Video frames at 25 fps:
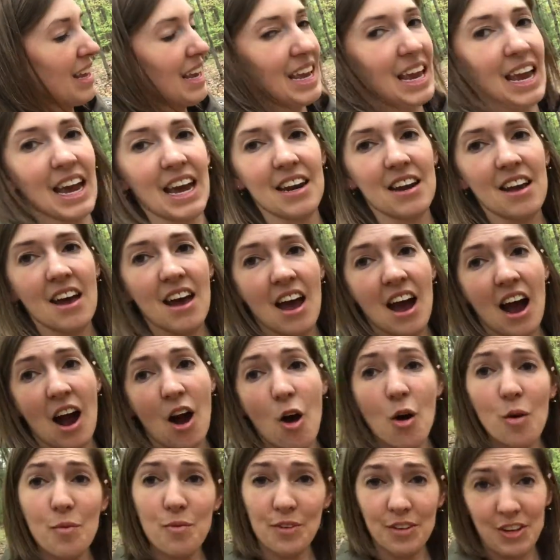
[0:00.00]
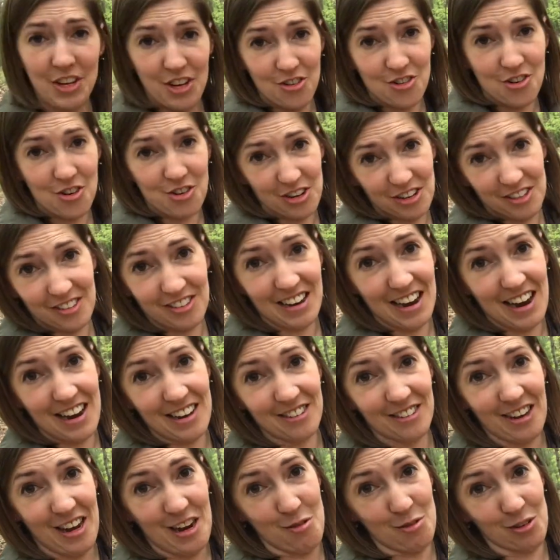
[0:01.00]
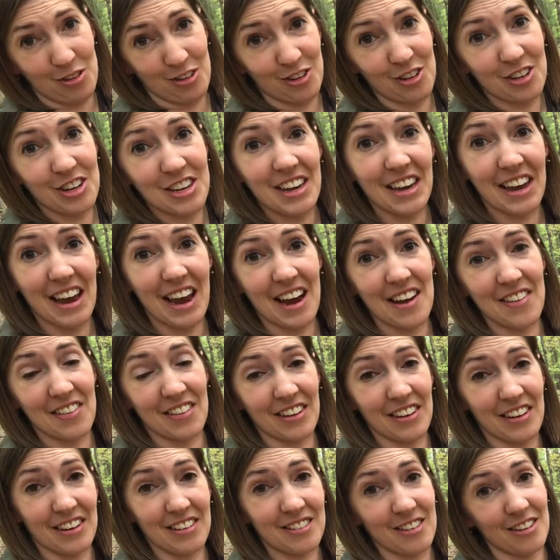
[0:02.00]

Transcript: and hopefully you noticed as I was looking at the,